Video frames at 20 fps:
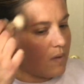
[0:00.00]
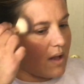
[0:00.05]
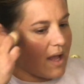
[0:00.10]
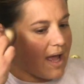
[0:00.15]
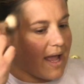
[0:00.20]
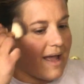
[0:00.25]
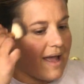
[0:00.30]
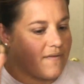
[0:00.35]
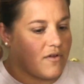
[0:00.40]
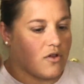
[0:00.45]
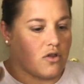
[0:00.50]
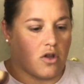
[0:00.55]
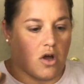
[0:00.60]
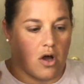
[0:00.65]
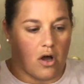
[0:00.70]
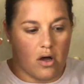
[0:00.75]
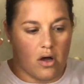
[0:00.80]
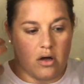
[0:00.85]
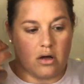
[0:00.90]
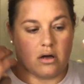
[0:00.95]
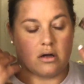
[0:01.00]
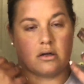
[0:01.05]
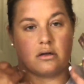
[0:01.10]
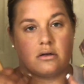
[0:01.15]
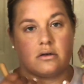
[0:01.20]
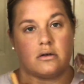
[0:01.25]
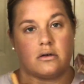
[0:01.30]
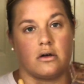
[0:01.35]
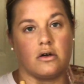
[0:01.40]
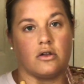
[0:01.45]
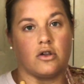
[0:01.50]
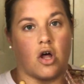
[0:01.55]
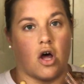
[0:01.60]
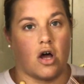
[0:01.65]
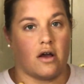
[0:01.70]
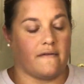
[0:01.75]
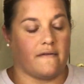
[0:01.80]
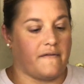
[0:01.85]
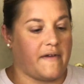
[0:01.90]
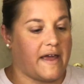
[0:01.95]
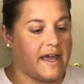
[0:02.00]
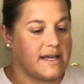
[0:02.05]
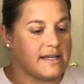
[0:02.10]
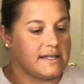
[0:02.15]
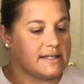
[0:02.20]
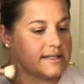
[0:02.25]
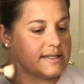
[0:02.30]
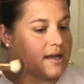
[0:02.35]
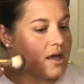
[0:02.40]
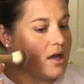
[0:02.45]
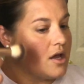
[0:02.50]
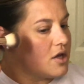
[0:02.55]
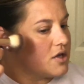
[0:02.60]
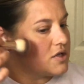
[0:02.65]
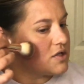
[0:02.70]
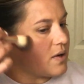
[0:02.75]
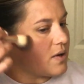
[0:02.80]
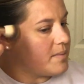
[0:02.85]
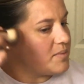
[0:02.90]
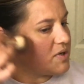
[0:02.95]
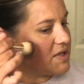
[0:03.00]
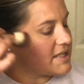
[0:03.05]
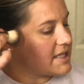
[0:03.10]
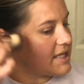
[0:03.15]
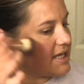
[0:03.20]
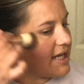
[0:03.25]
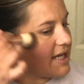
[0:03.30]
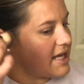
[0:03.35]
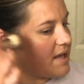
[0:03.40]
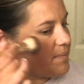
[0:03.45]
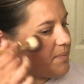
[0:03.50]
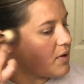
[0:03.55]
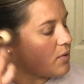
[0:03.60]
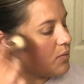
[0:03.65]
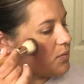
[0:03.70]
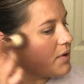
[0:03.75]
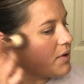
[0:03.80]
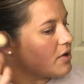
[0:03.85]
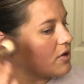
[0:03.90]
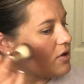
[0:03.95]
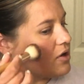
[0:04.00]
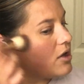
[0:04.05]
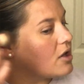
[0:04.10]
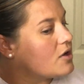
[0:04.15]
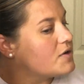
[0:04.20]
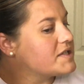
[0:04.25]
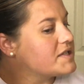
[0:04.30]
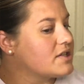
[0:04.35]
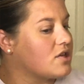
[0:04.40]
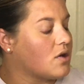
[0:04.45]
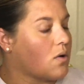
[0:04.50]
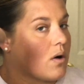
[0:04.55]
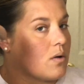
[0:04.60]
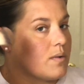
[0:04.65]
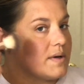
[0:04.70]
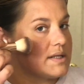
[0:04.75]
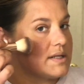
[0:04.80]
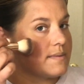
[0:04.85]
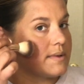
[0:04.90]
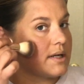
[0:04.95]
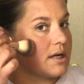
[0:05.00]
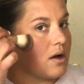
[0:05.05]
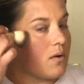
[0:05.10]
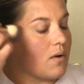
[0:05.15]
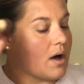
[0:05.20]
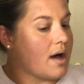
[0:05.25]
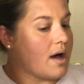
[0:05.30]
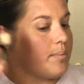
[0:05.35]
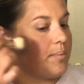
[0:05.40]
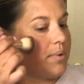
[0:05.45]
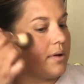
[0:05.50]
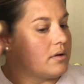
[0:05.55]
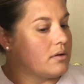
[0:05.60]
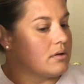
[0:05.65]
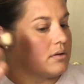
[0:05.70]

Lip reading: I have a long face, so I'm just gonna keep it real close, and you always wanna go up